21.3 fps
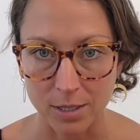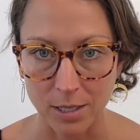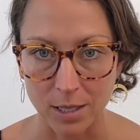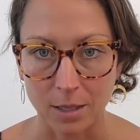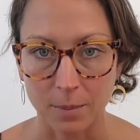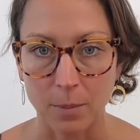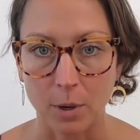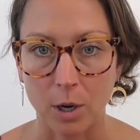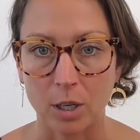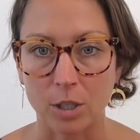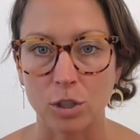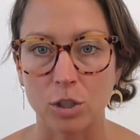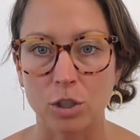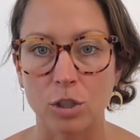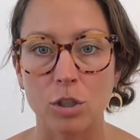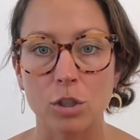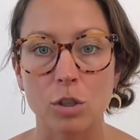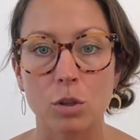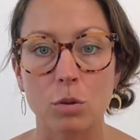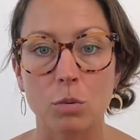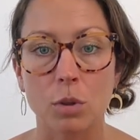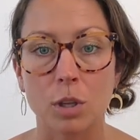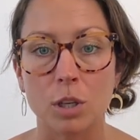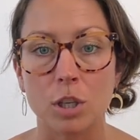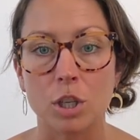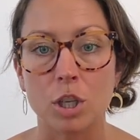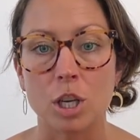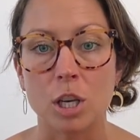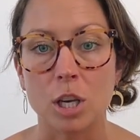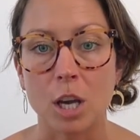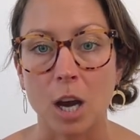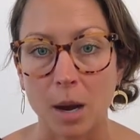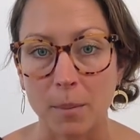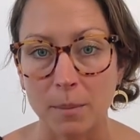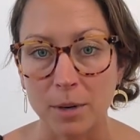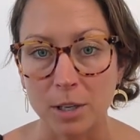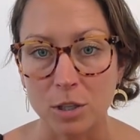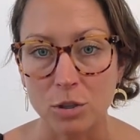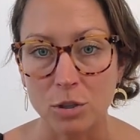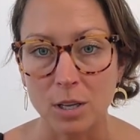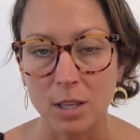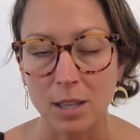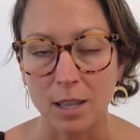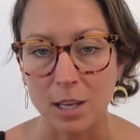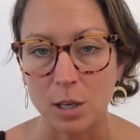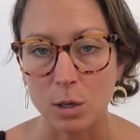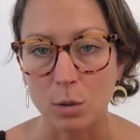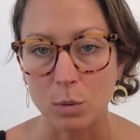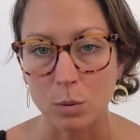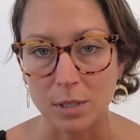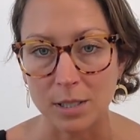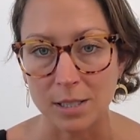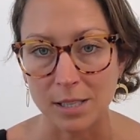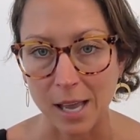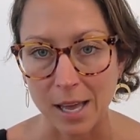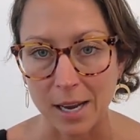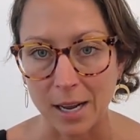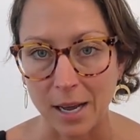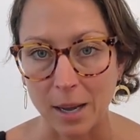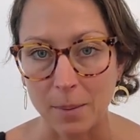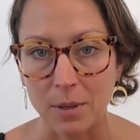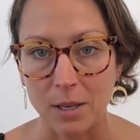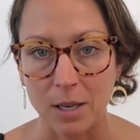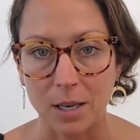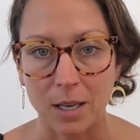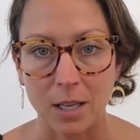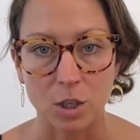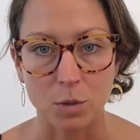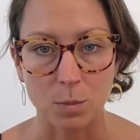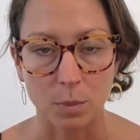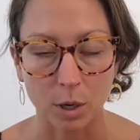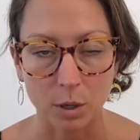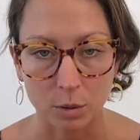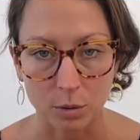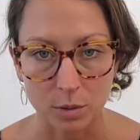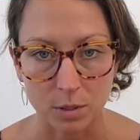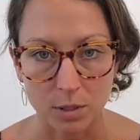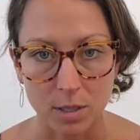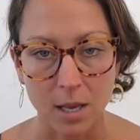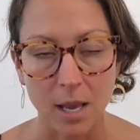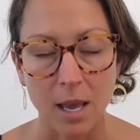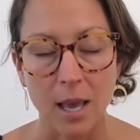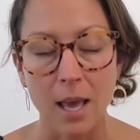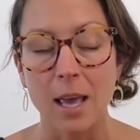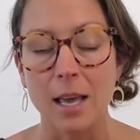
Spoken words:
in the postures through the geometry that you set up in each pose.